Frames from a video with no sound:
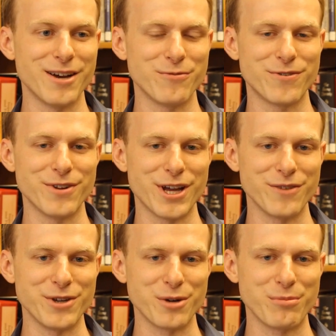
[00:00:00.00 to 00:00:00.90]
for a lot
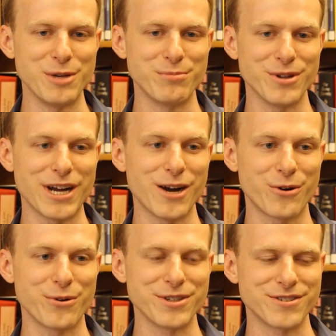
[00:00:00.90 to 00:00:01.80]
of young people, how
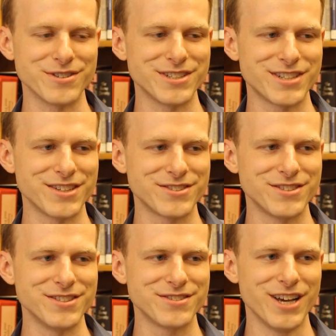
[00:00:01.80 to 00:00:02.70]
critical that test
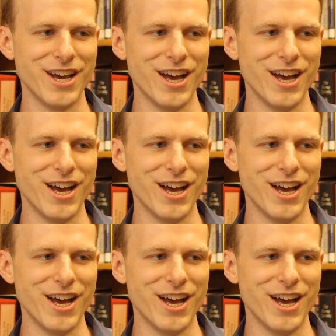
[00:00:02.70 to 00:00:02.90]
is.